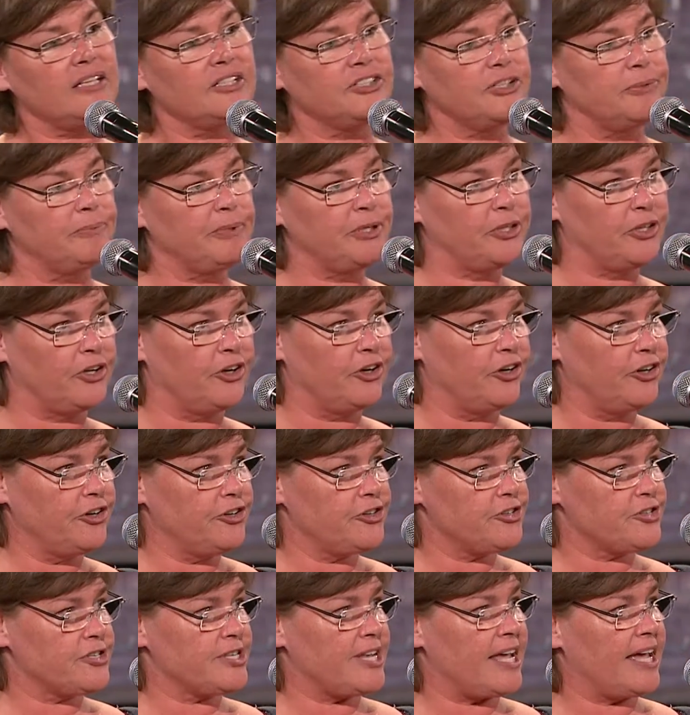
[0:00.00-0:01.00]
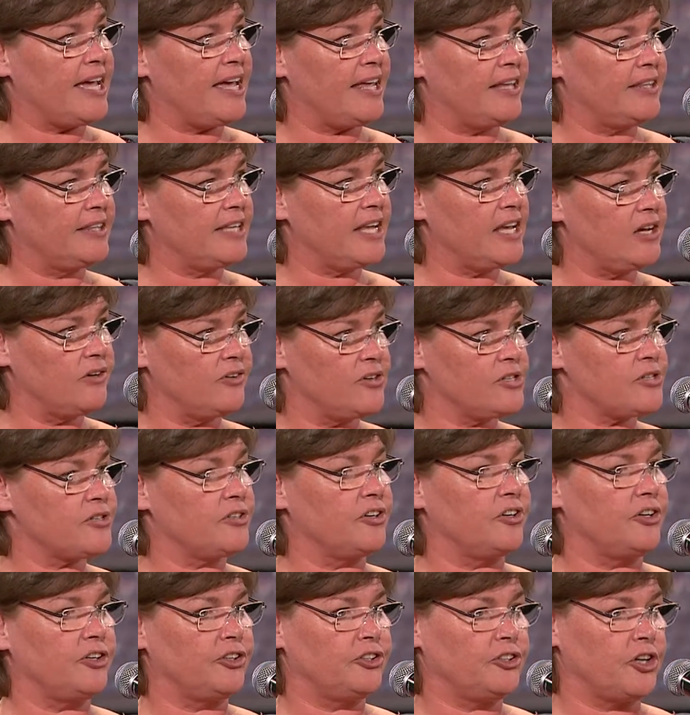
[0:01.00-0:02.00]
entrepreneurs and
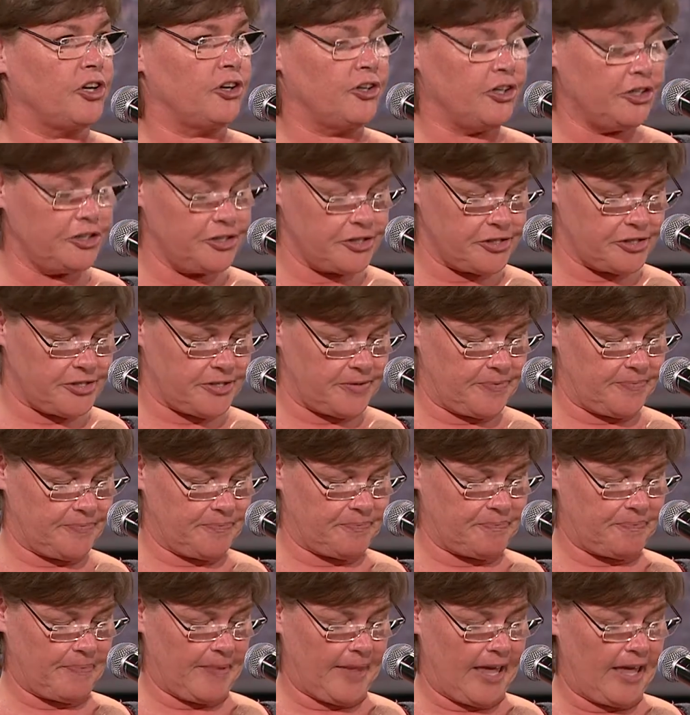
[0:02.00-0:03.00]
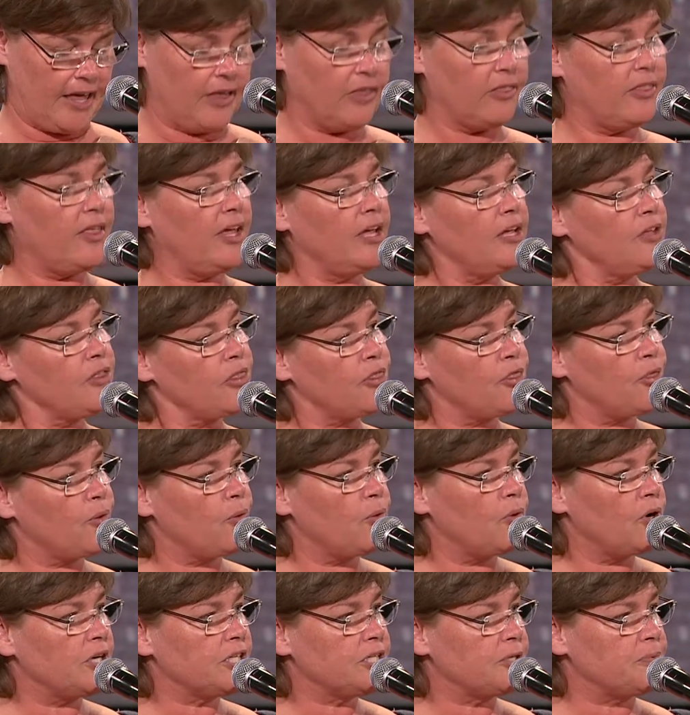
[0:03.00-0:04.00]
restaurateurs. They
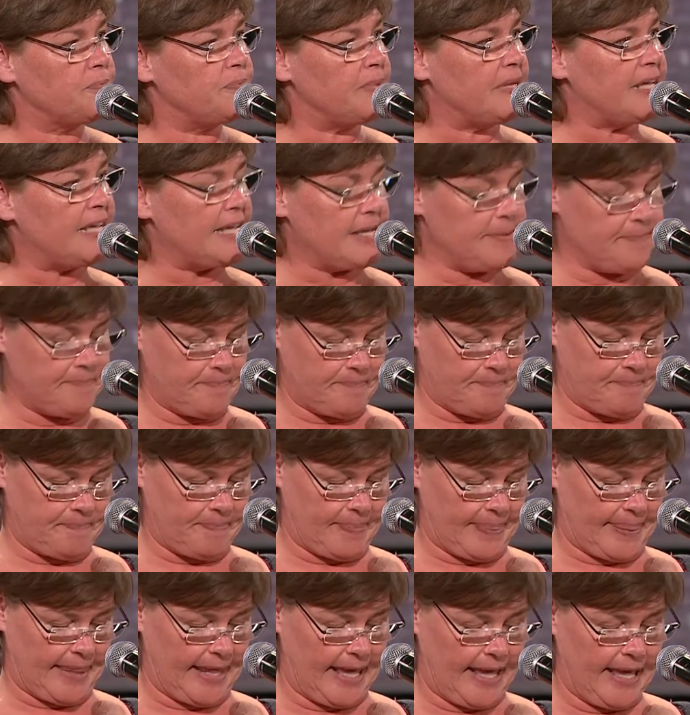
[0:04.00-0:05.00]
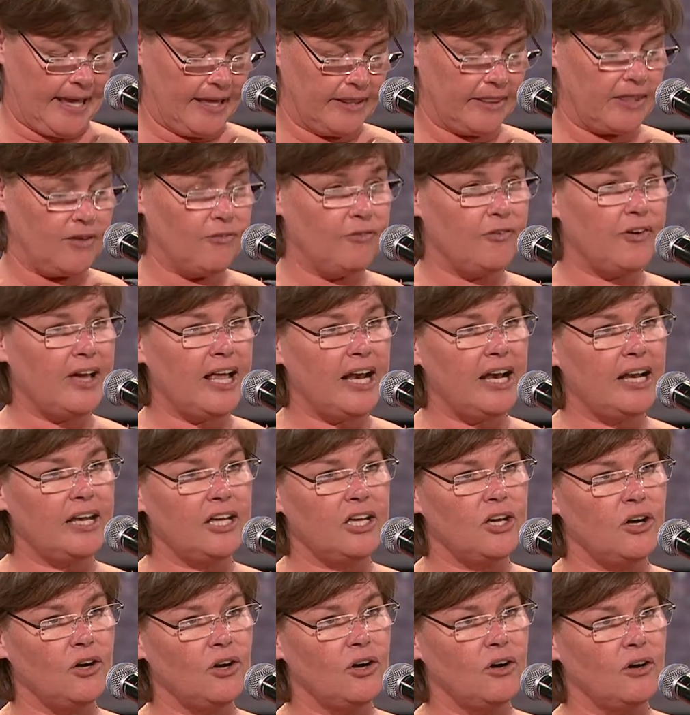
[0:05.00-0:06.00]
taught me the
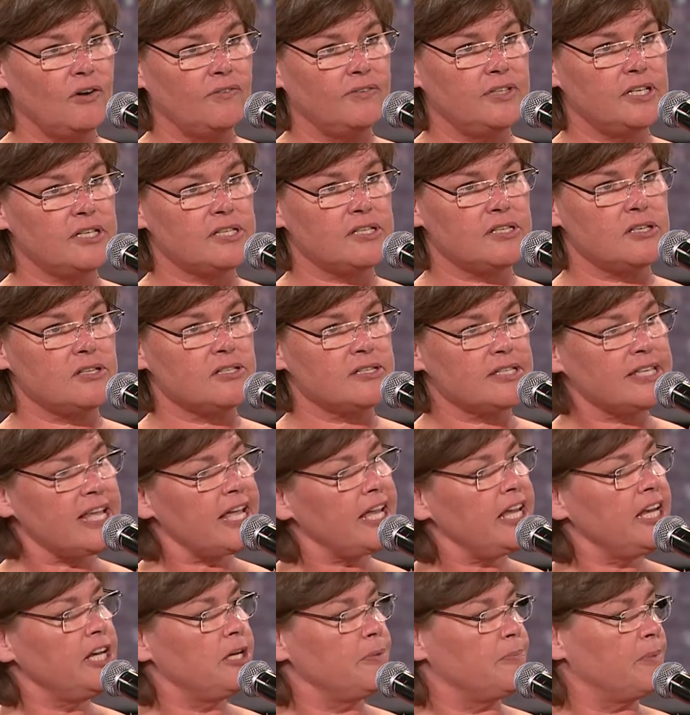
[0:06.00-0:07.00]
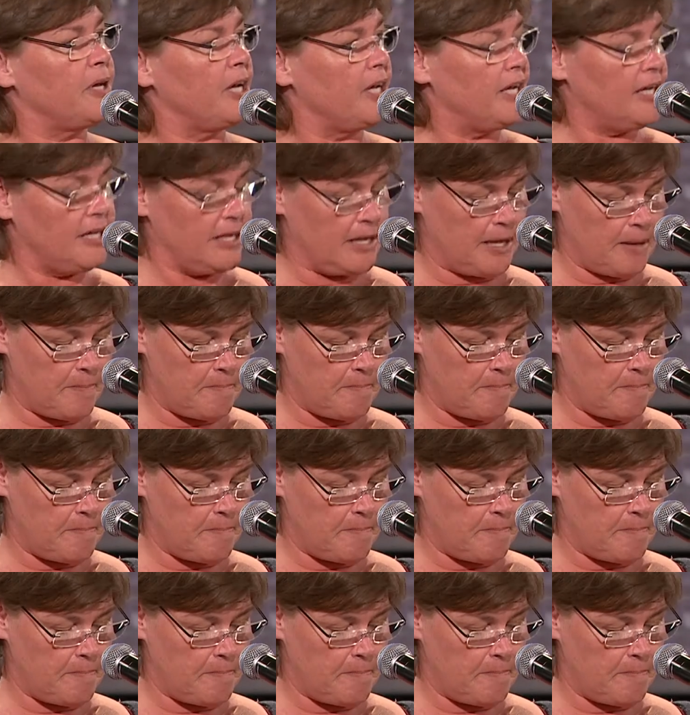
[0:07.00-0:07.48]
value of the sustainable